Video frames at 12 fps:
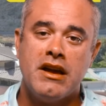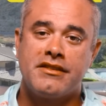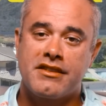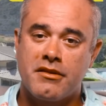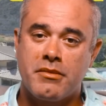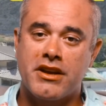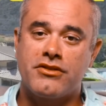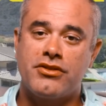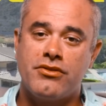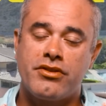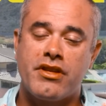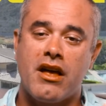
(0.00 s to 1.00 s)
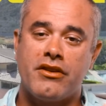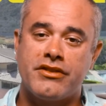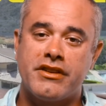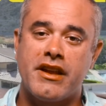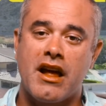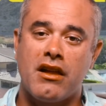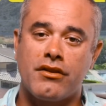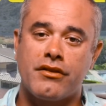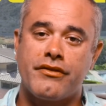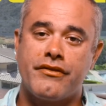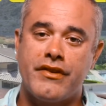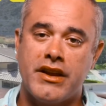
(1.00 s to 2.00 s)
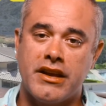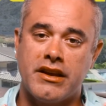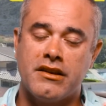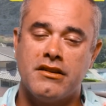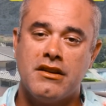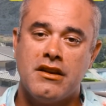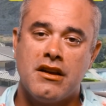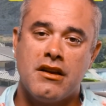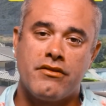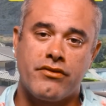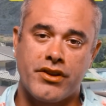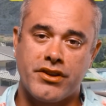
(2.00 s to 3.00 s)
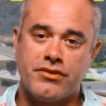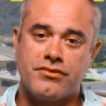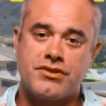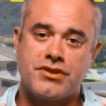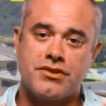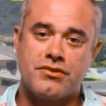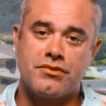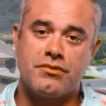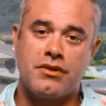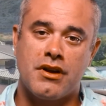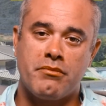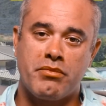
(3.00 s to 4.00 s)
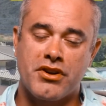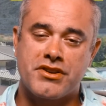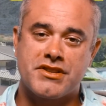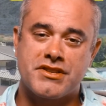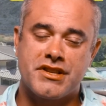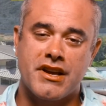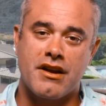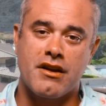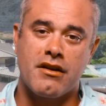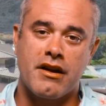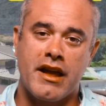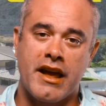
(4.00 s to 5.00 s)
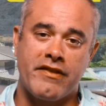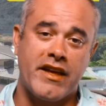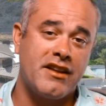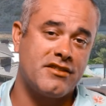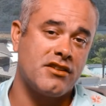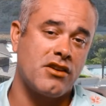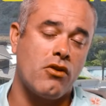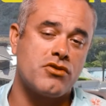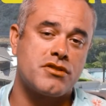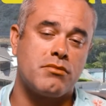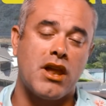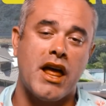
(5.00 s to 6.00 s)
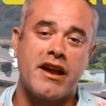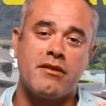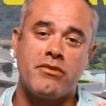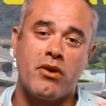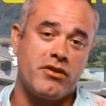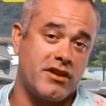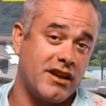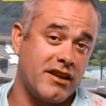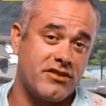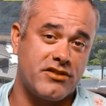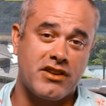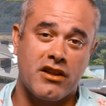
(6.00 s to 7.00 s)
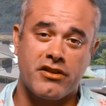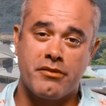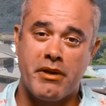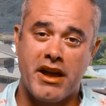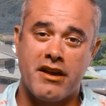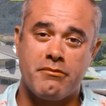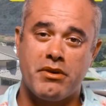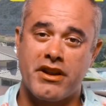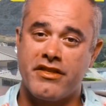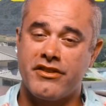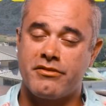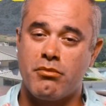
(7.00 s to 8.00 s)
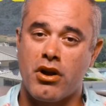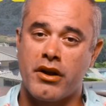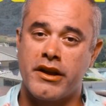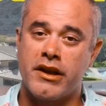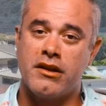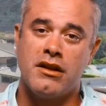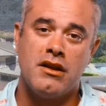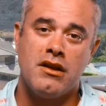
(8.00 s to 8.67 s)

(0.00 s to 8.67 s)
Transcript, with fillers: it's gonna be a $2,000 fee for you to purchase there. And that is a negotiable item, though. You can get the seller to pay it, but in this market,